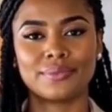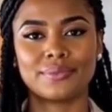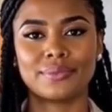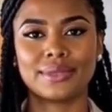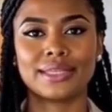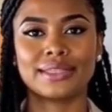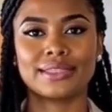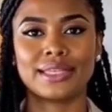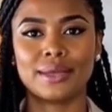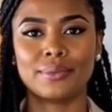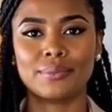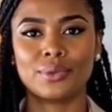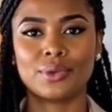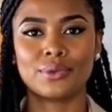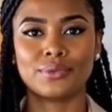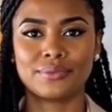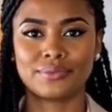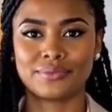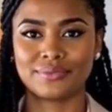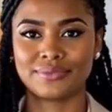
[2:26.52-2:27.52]
Example,
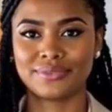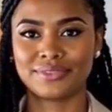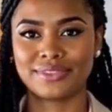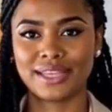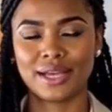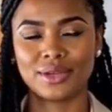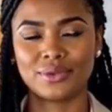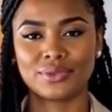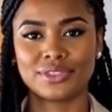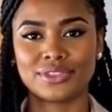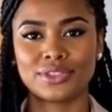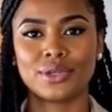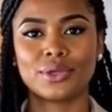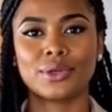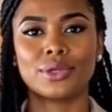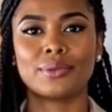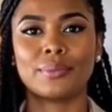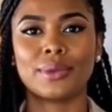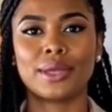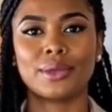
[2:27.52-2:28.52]
salaries
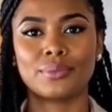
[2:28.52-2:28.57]
earned by